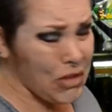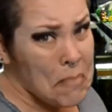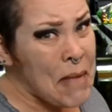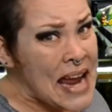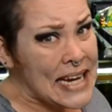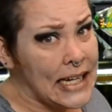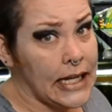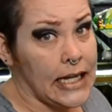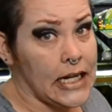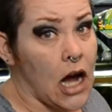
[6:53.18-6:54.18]
making it
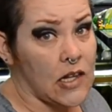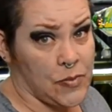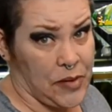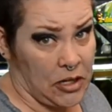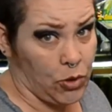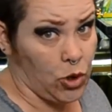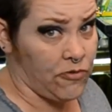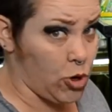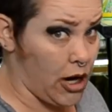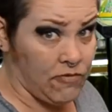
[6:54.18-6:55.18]
inhospitable
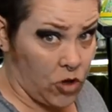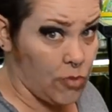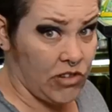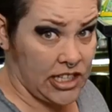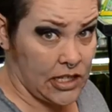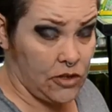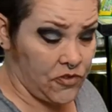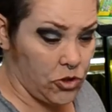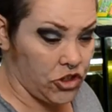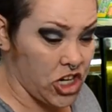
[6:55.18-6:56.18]
for invertebrates in the
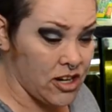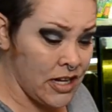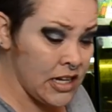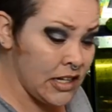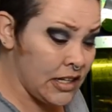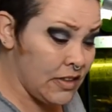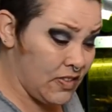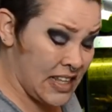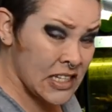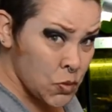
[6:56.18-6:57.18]
future,
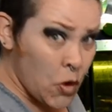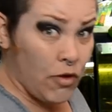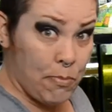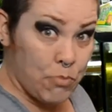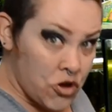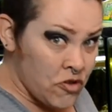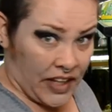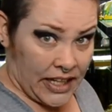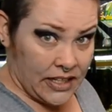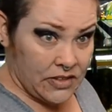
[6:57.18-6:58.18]
this will remove
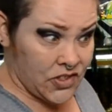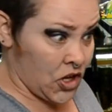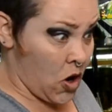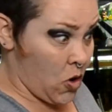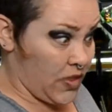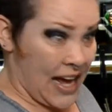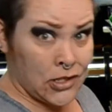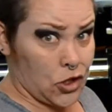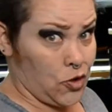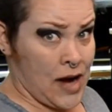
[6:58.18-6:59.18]
it. So
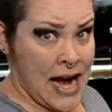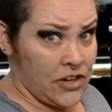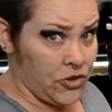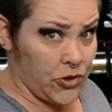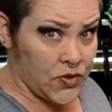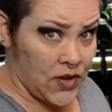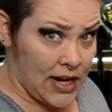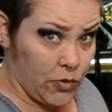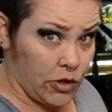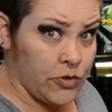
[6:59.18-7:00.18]
that's great news for
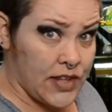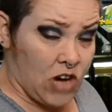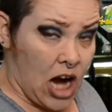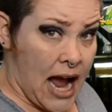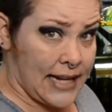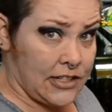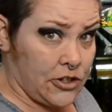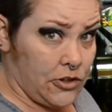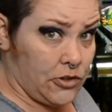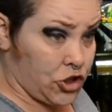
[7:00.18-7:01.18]
anyone who's had
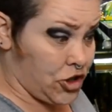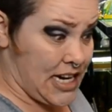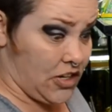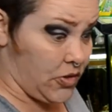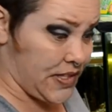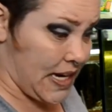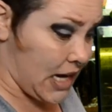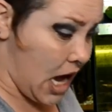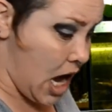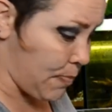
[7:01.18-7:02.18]
to treat using
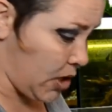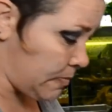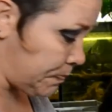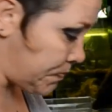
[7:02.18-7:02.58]
copper.